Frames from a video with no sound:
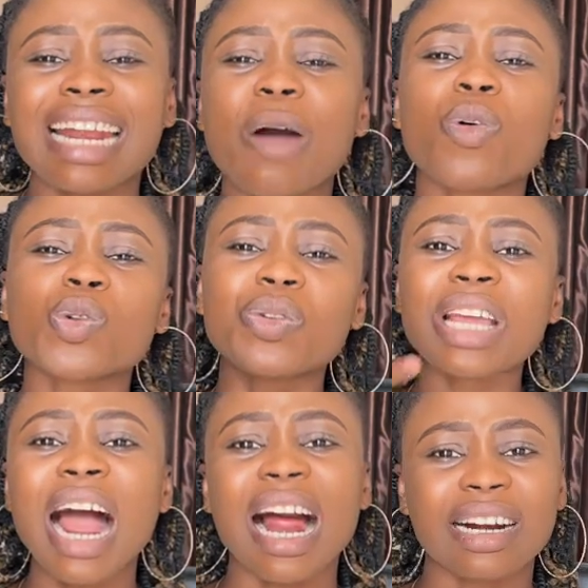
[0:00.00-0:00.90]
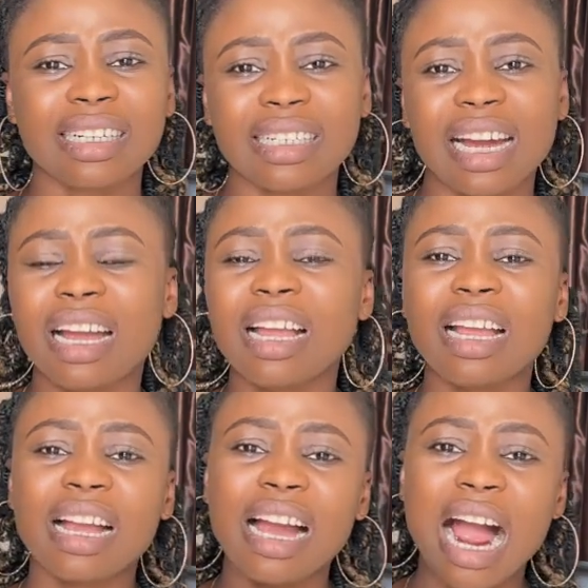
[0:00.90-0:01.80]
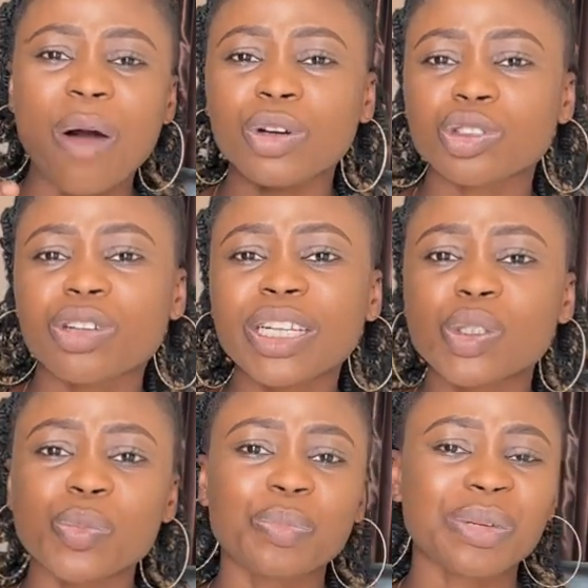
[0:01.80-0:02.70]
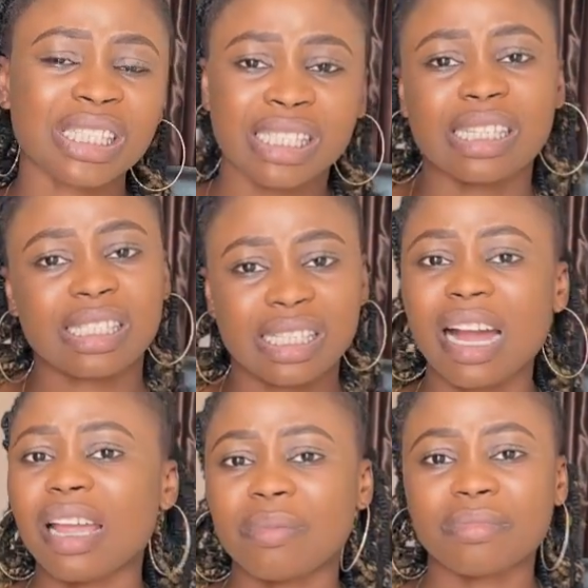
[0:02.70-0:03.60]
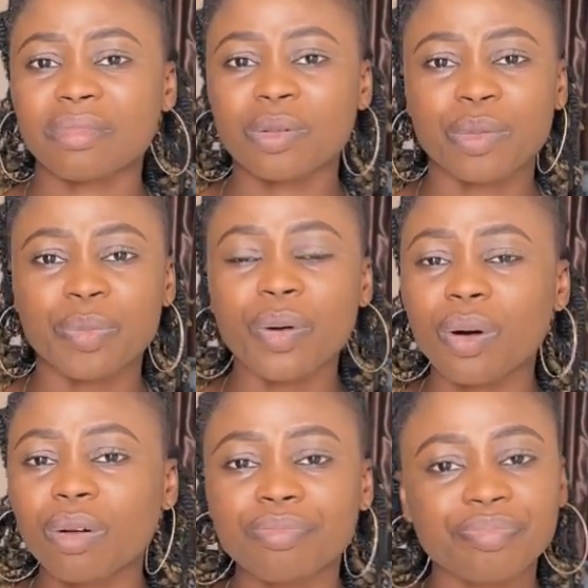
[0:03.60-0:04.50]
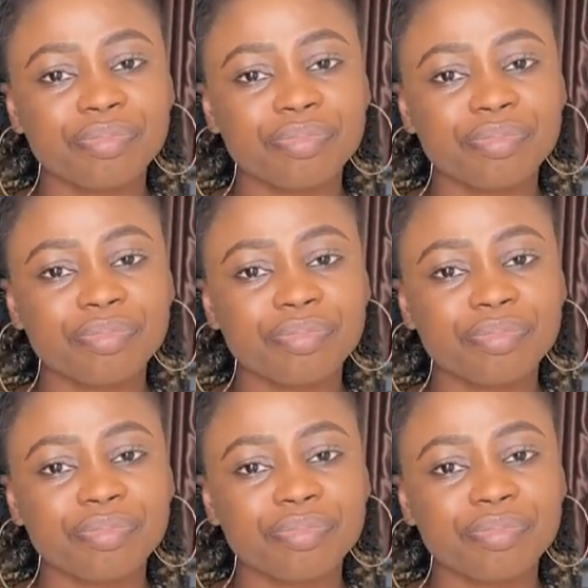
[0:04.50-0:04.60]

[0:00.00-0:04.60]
and I was really angry that I was trying to beat the time, but.